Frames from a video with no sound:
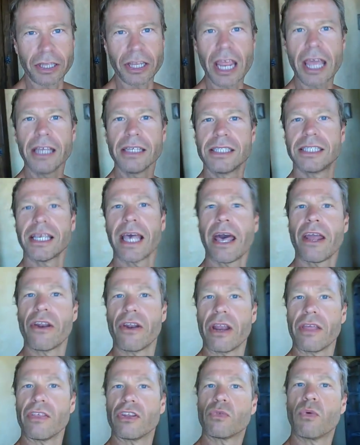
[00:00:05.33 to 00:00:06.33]
Today is
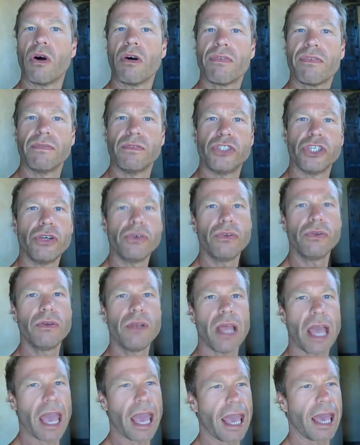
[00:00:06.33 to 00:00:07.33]
Saturday, the 12th of
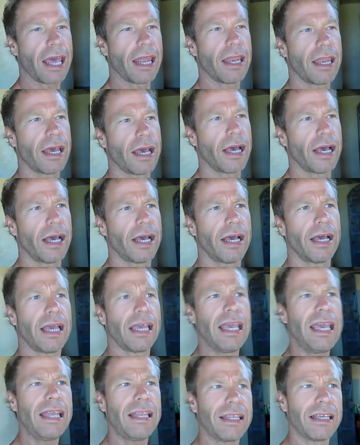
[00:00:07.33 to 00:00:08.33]
June, and
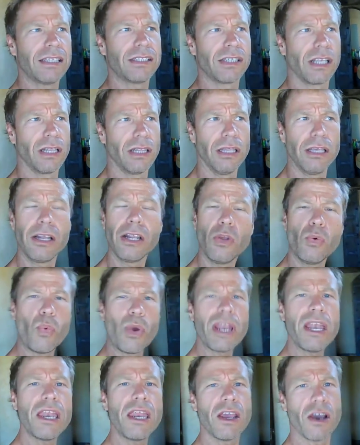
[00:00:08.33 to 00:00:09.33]
it is a little
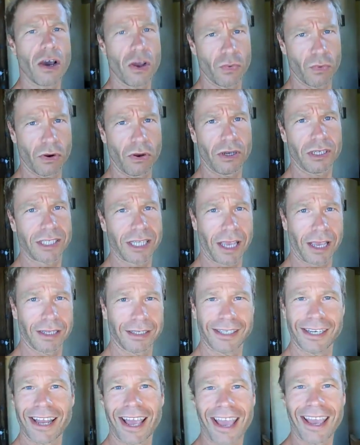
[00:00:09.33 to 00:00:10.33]
windy on
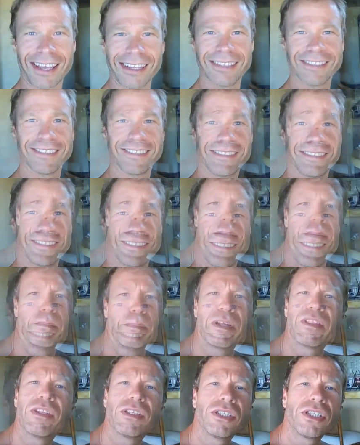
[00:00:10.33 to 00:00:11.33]
Roatan today.
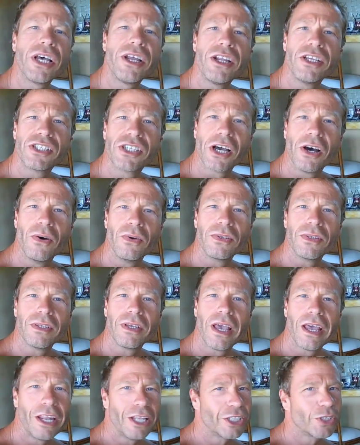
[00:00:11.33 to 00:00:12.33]
But the sun is out,
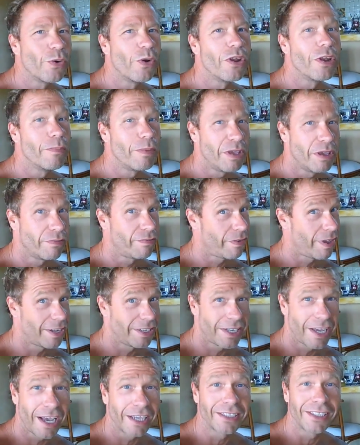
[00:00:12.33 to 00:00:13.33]
and it's going to be a
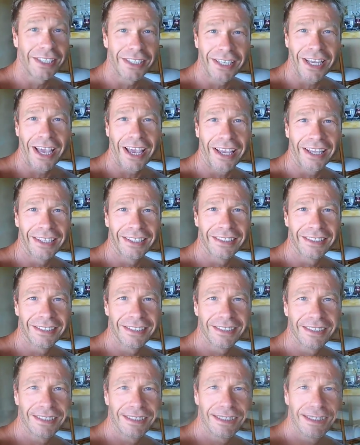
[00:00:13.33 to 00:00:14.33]
fantastic day.
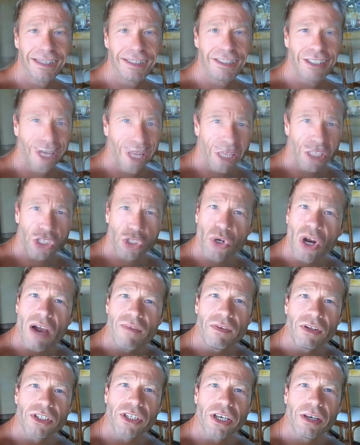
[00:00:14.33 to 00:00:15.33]
Today's
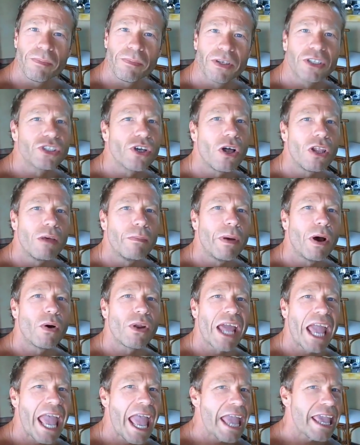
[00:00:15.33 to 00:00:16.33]
travel tip is all
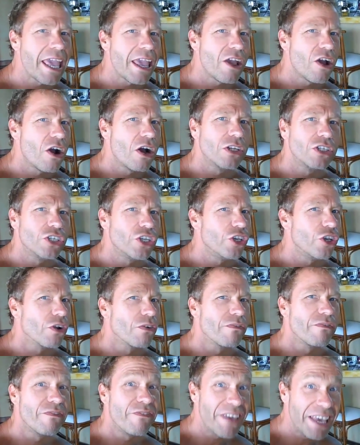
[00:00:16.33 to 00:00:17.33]
about hanging on to
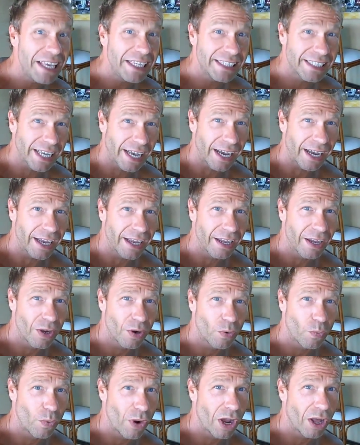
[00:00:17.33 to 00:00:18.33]
your visa
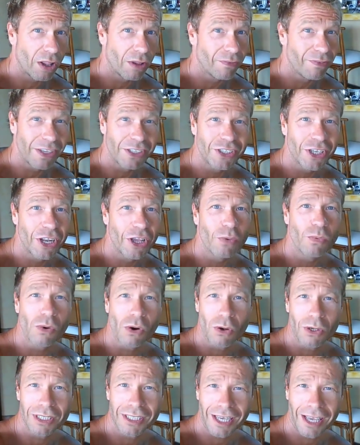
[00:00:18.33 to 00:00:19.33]
while visiting
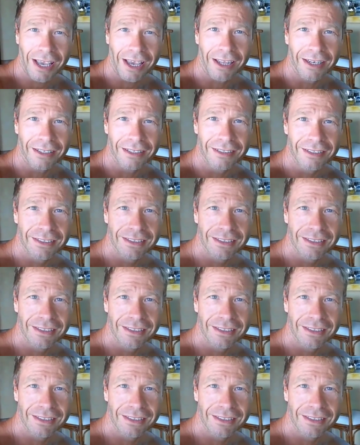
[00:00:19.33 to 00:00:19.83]
Roatan.